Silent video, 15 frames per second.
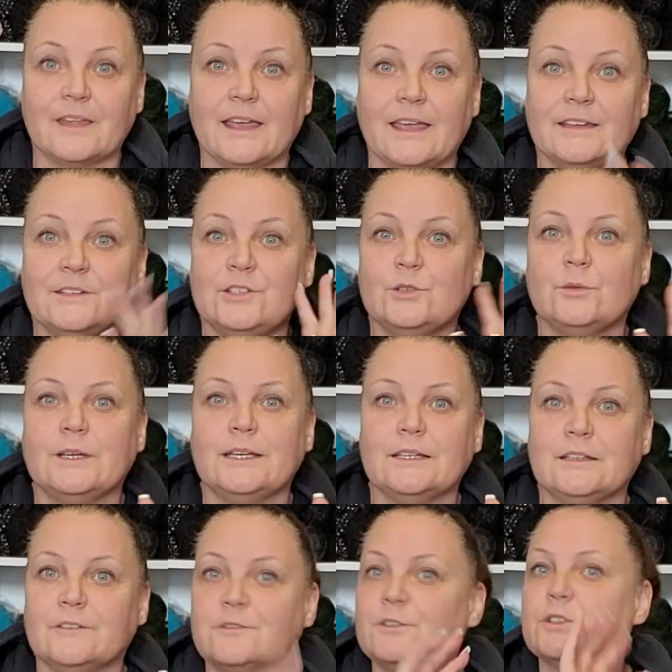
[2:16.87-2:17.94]
and
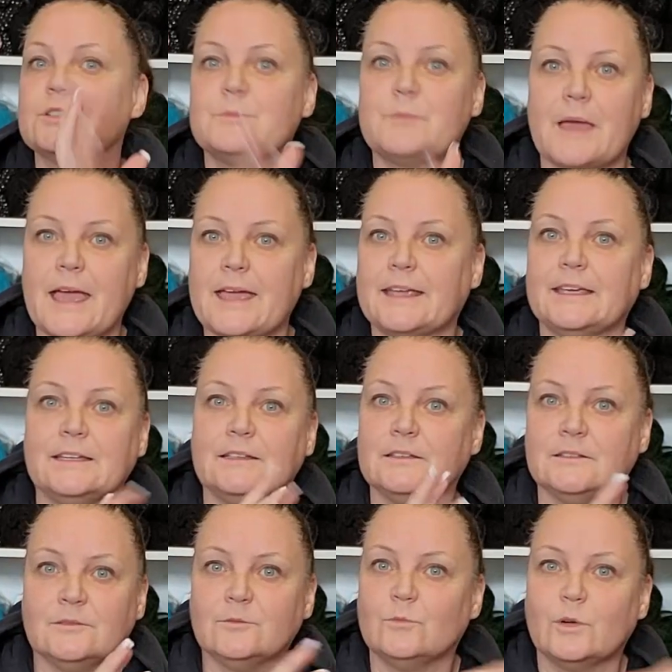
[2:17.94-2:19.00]
doing the first bag
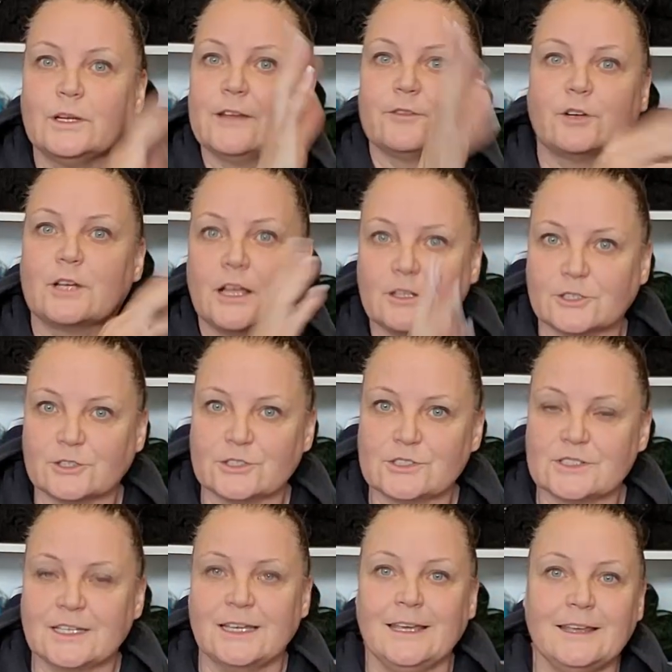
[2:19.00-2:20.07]
in whatever
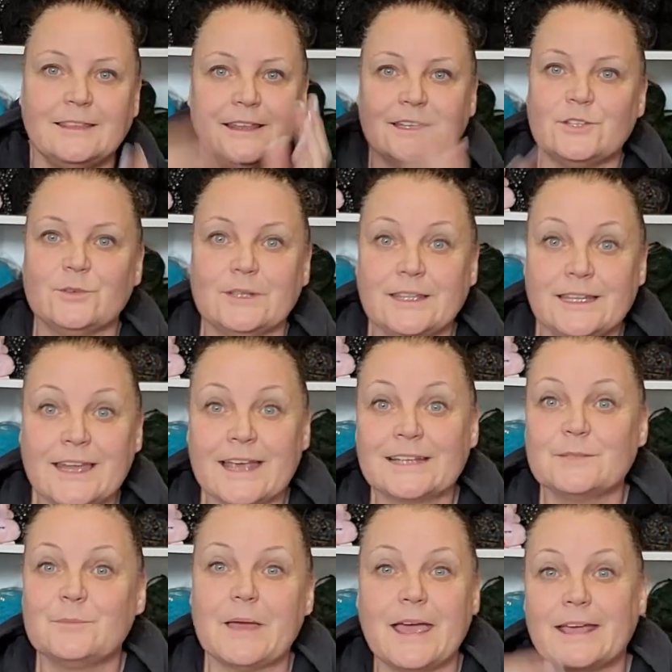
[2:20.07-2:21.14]
colors, and then doing the
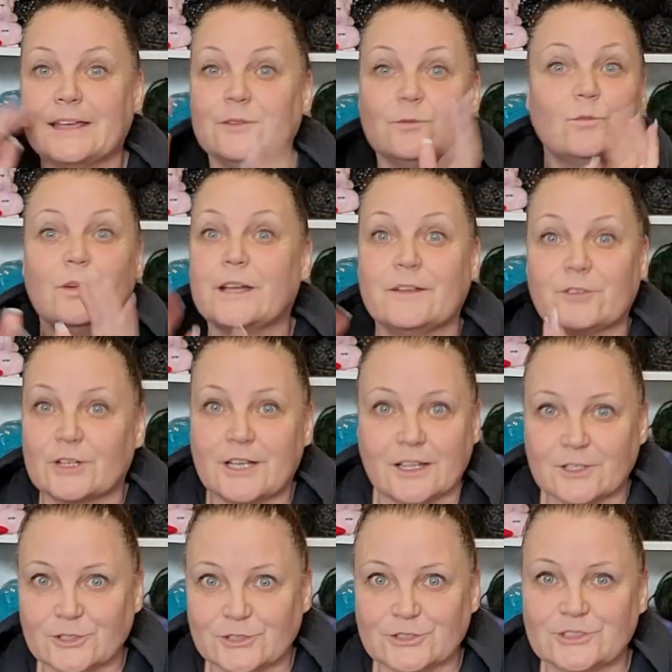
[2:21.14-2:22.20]
next bag in whatever
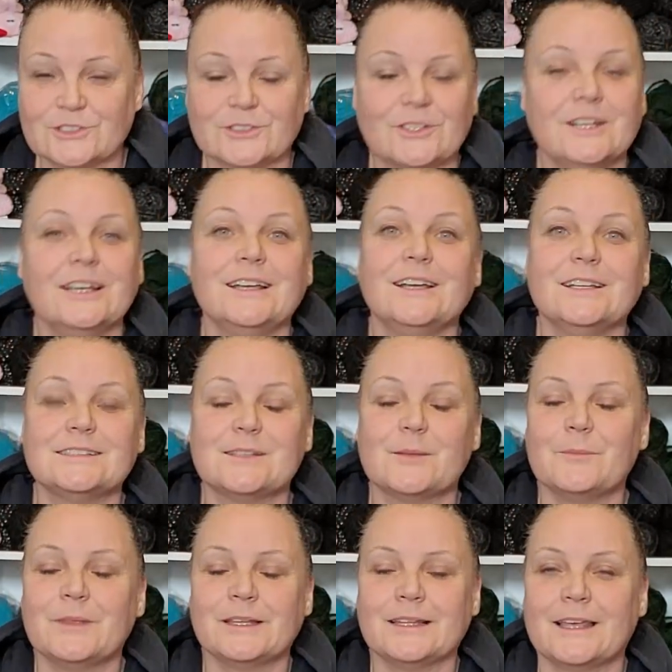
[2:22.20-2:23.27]
colors, or
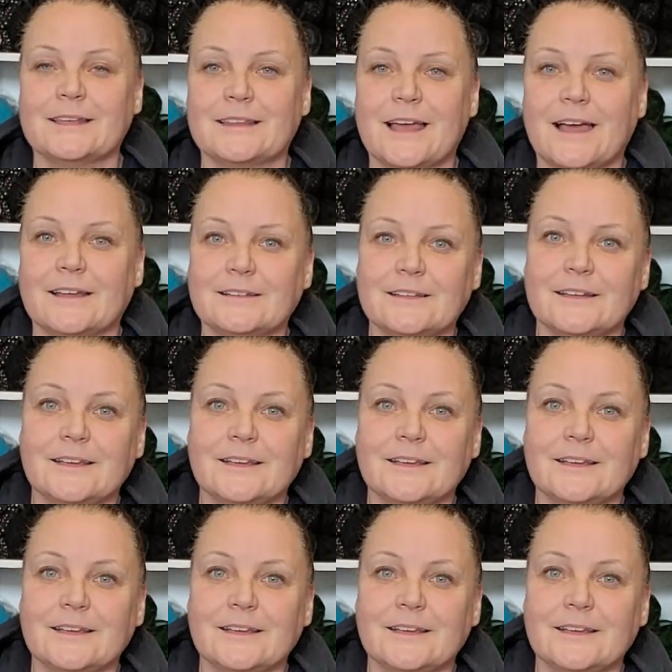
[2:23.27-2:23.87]
something like that.